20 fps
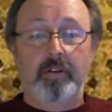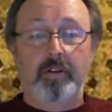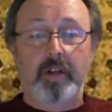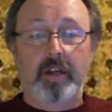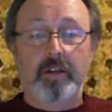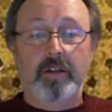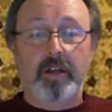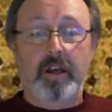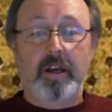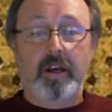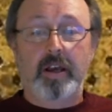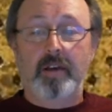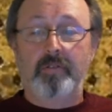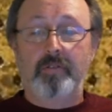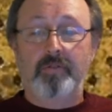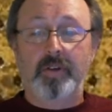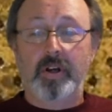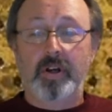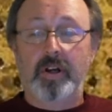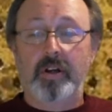Then you
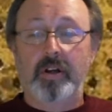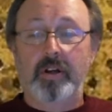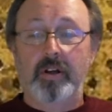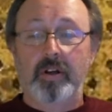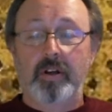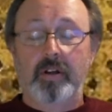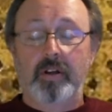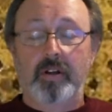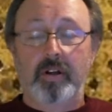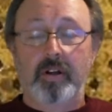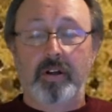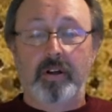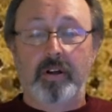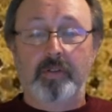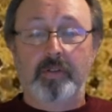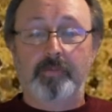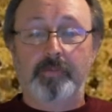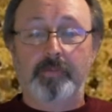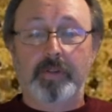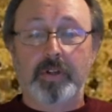have
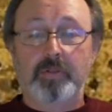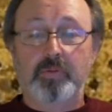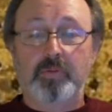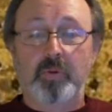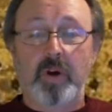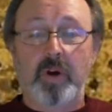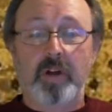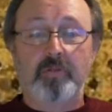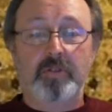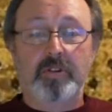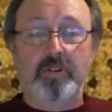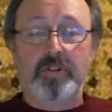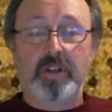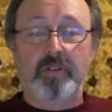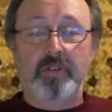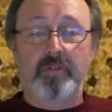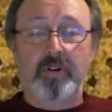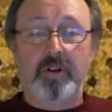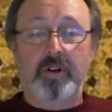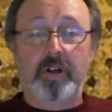this wide
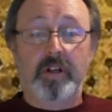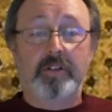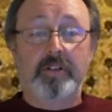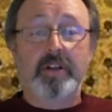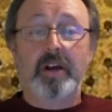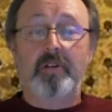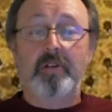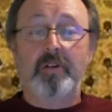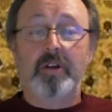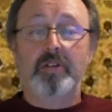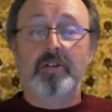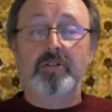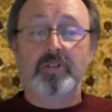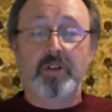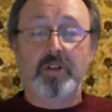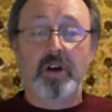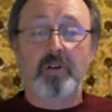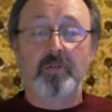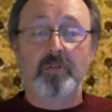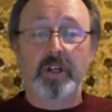receiver, Kadarius
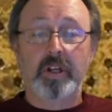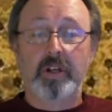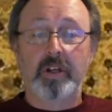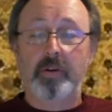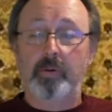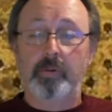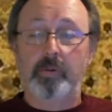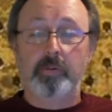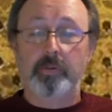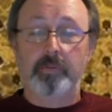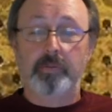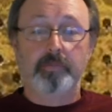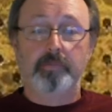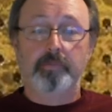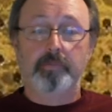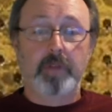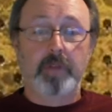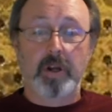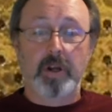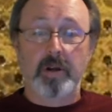Toney, who,
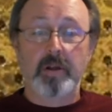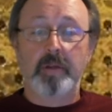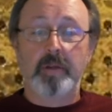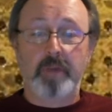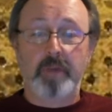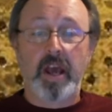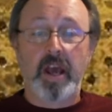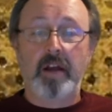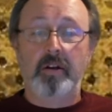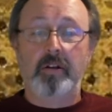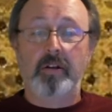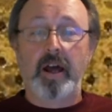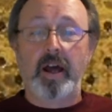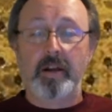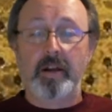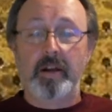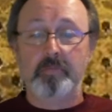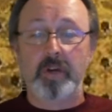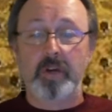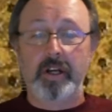you know, they paid a
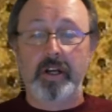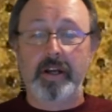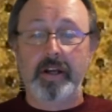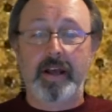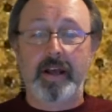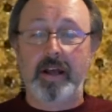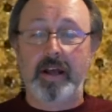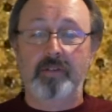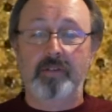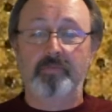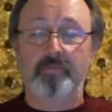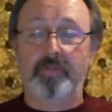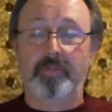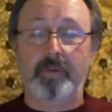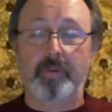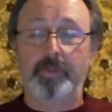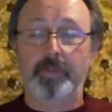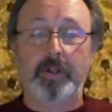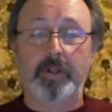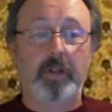lot of money to get him
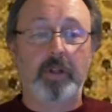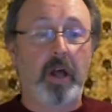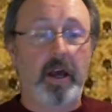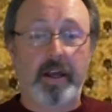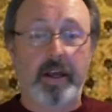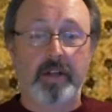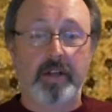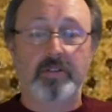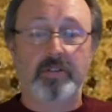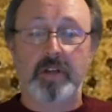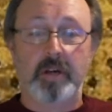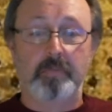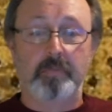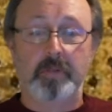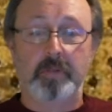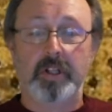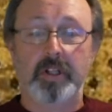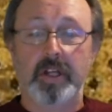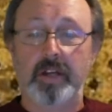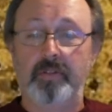from the Lions, I
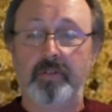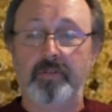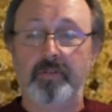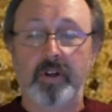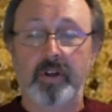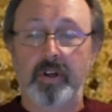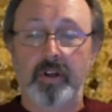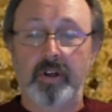believe.